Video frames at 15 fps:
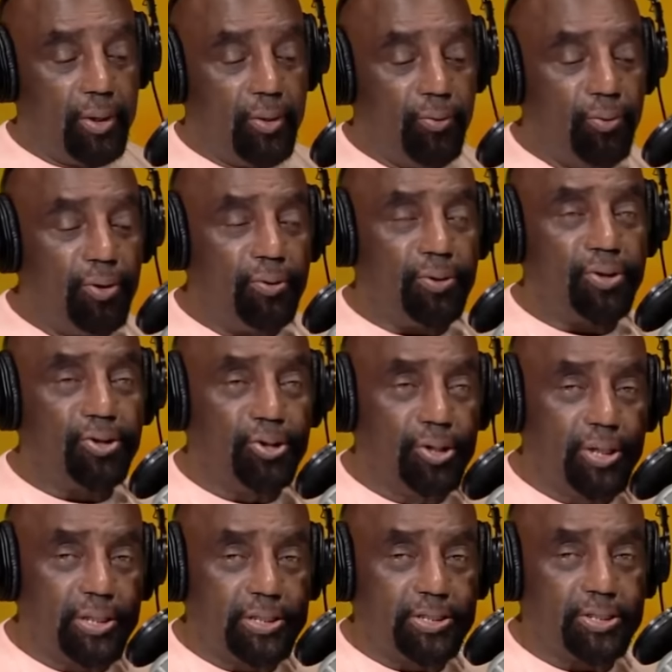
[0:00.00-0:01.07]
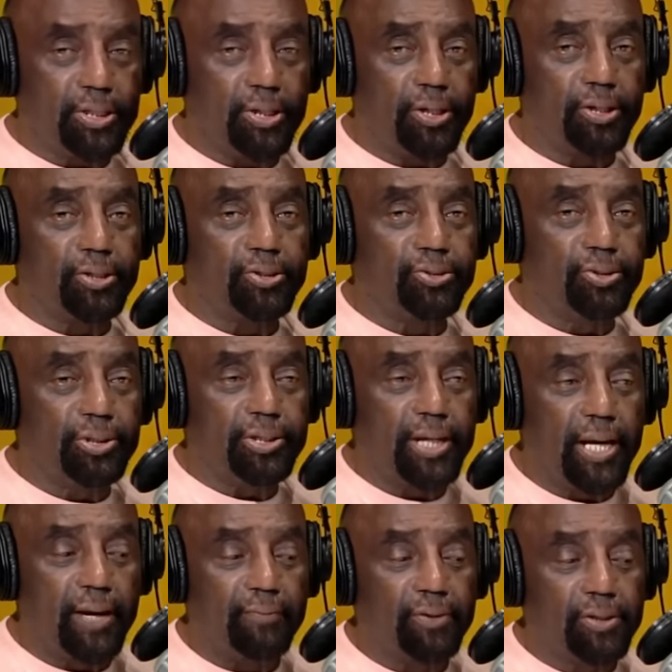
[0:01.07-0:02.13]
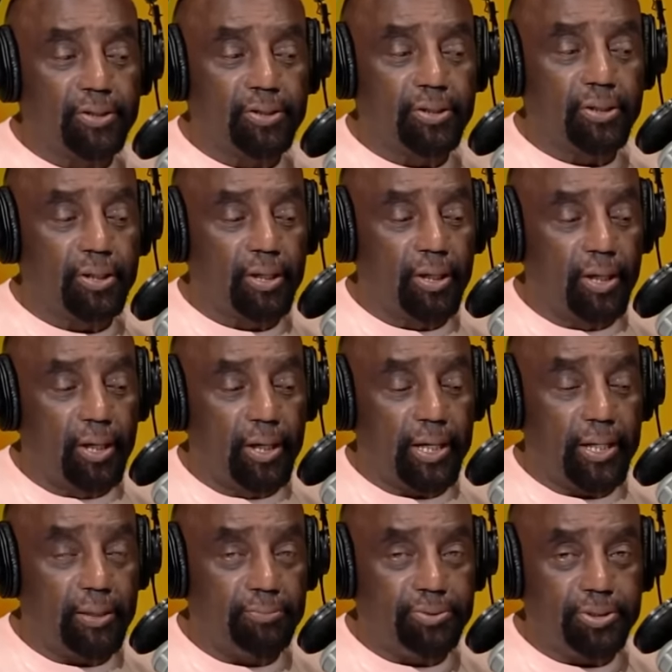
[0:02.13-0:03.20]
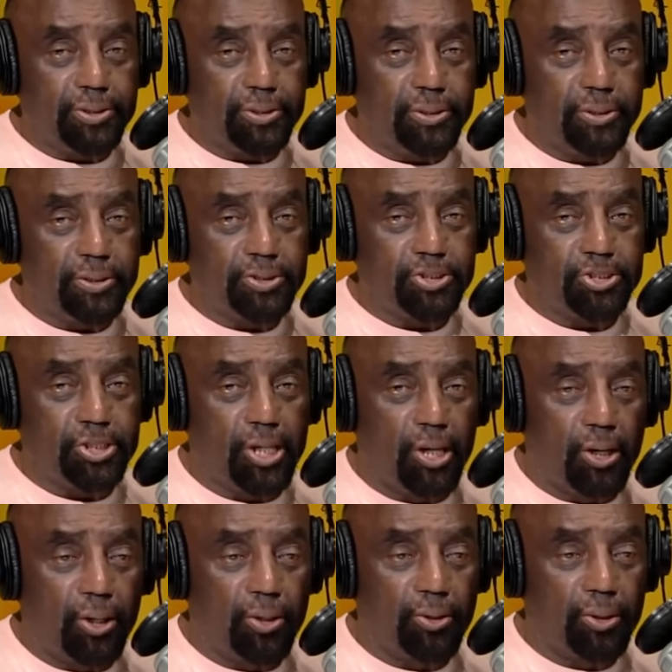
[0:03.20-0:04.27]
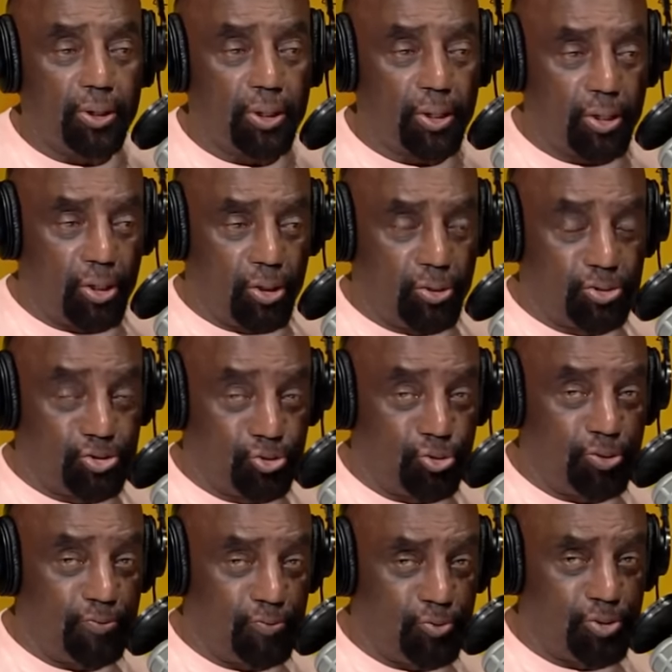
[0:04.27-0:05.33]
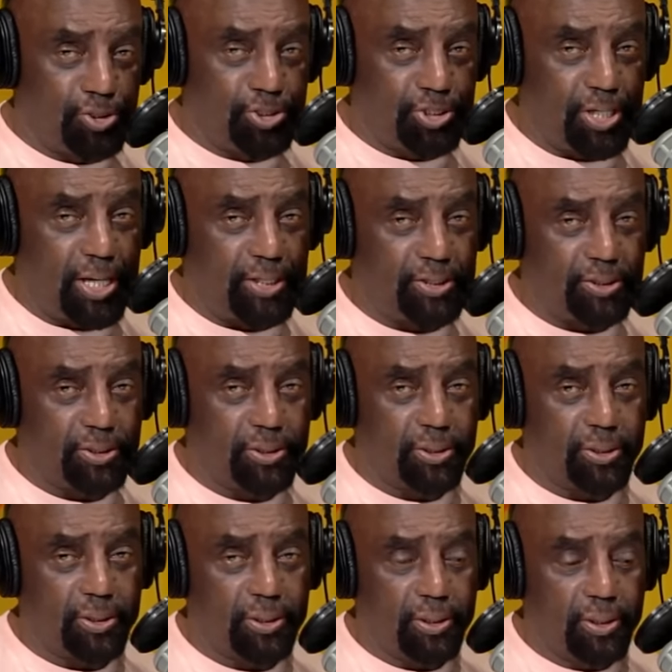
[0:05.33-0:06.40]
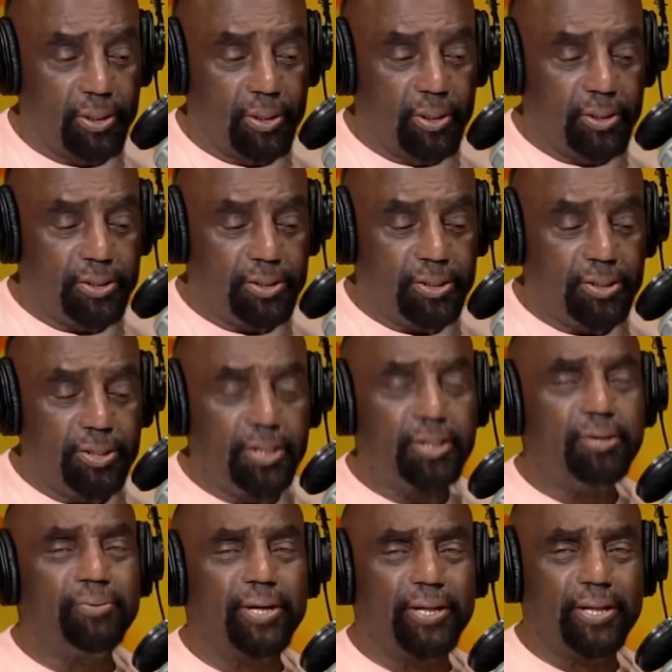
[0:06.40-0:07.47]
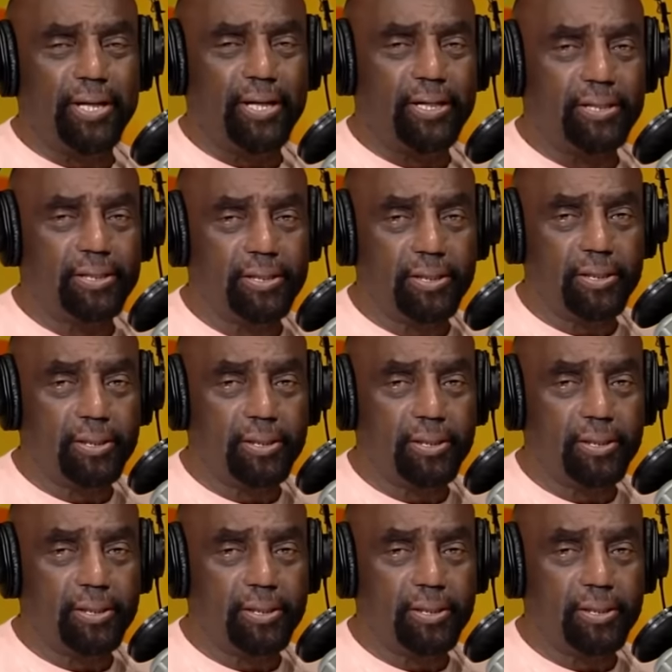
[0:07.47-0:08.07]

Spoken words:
What good is it going to do us to have an empty shell called George Floyd's statue? Think about that.